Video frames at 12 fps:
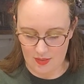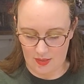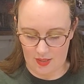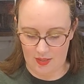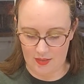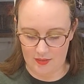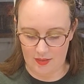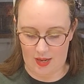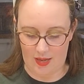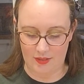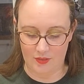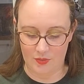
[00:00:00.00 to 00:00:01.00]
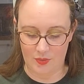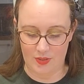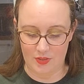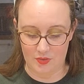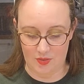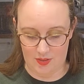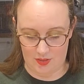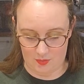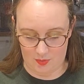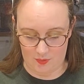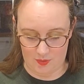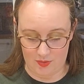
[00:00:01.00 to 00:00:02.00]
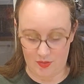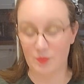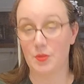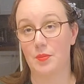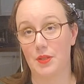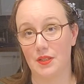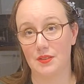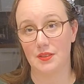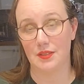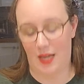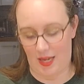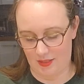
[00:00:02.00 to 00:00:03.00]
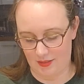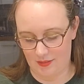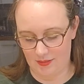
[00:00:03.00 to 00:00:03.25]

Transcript: And hot glue is tricky to work with simply because it's hot.